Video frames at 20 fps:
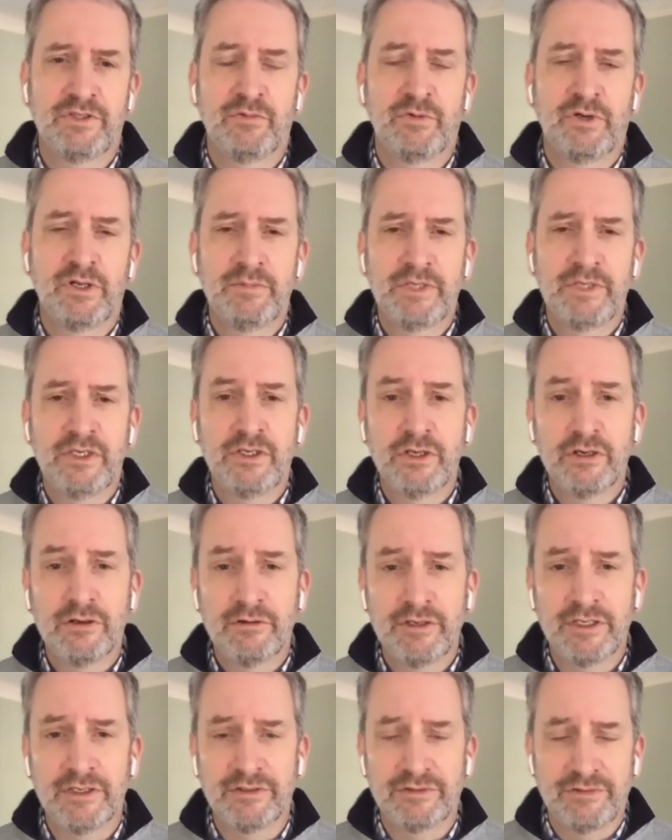They want to be
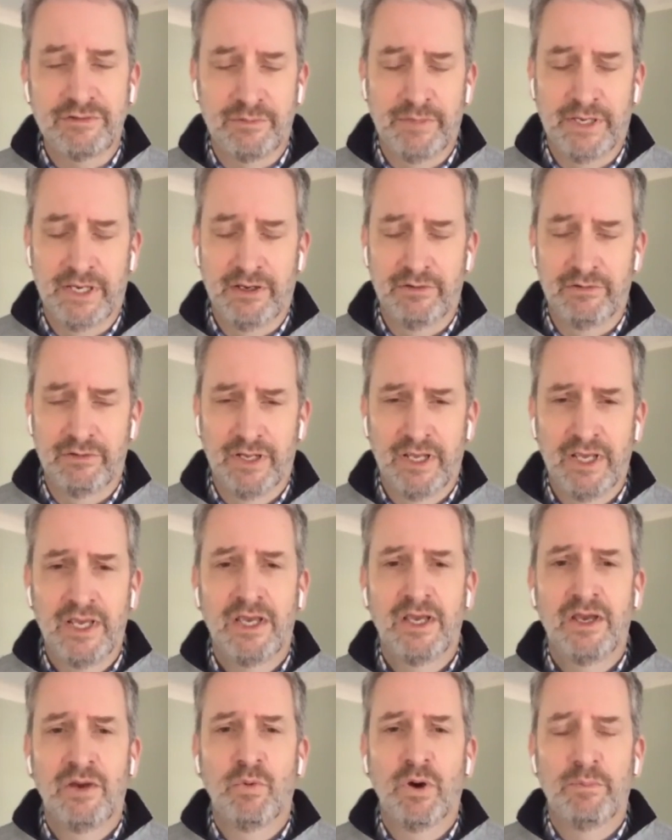curious about
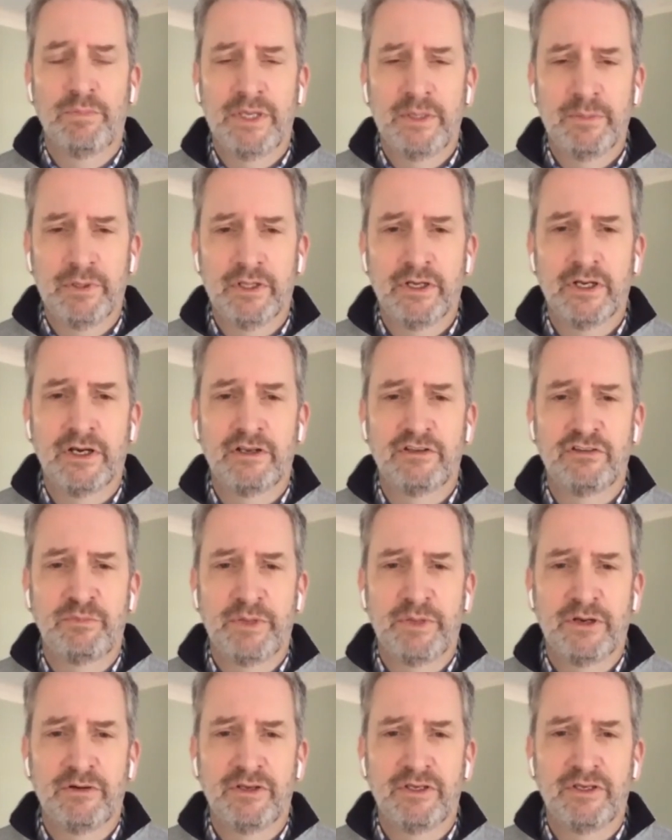what people are
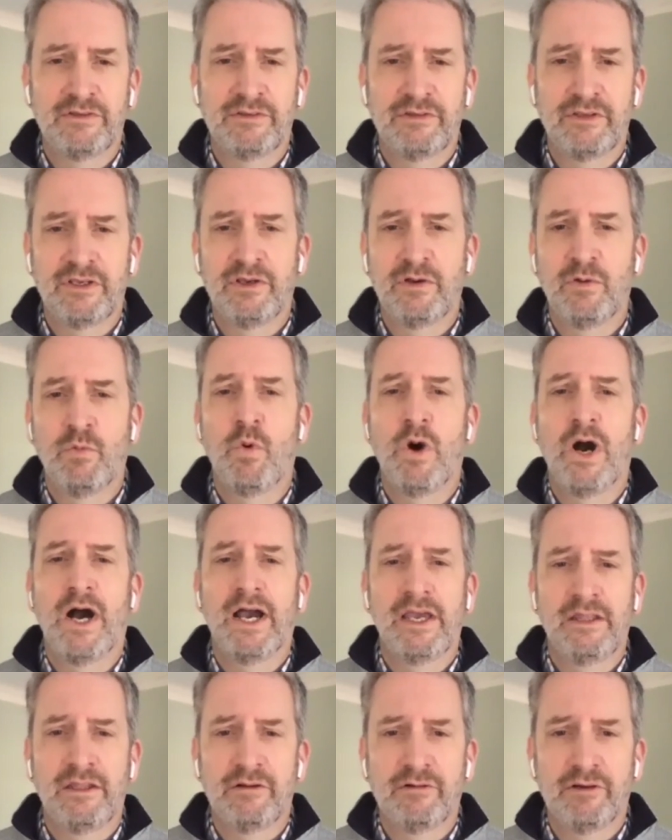experiencing,
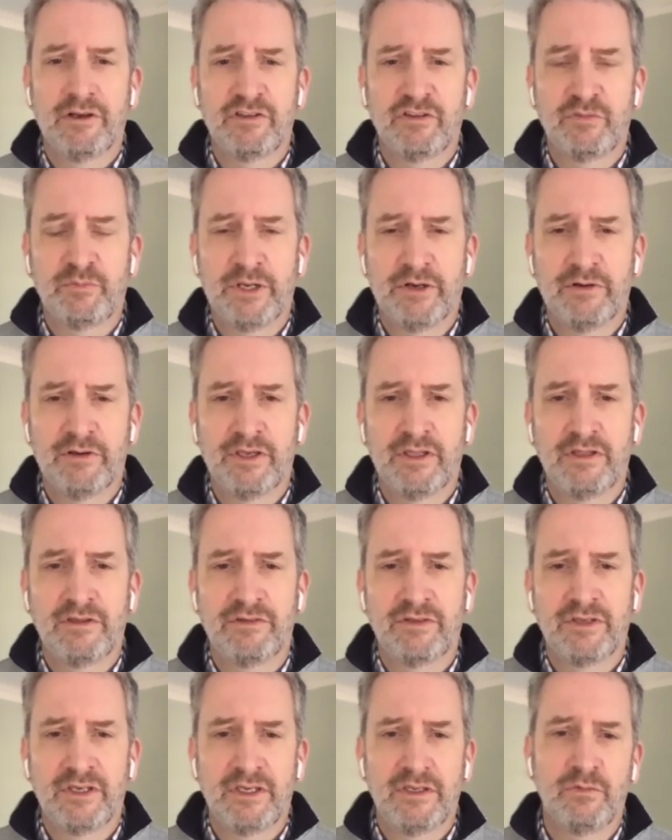why they're
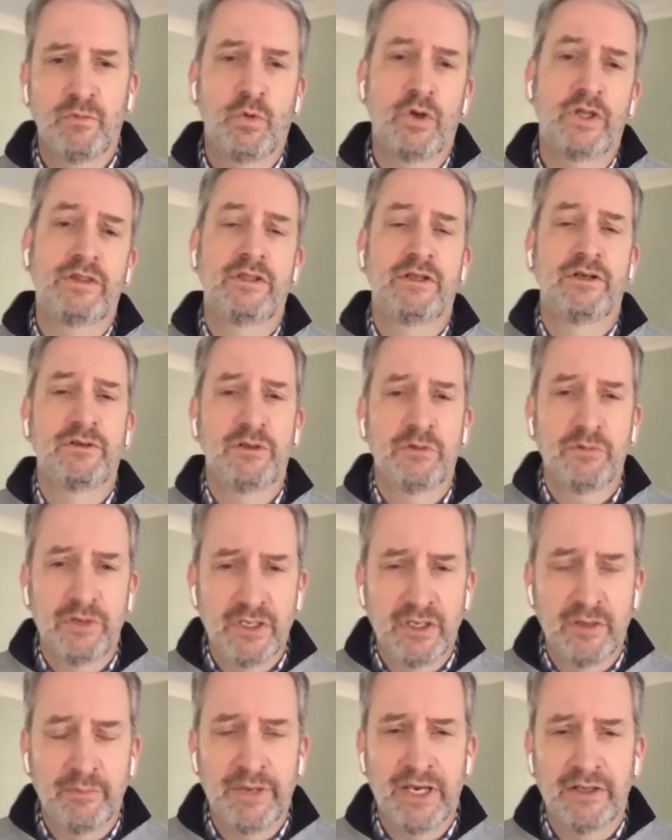experiencing it, what they're
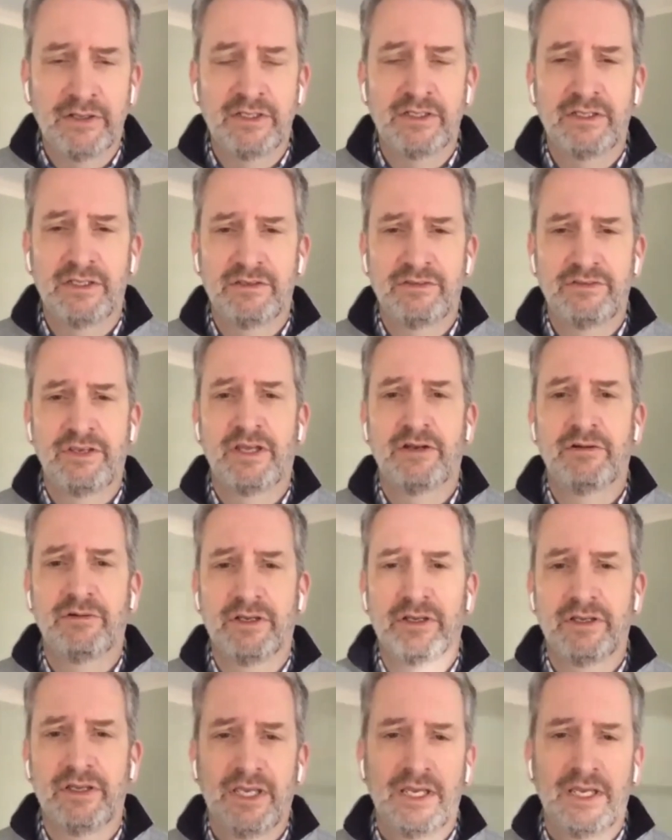doing about it, etc.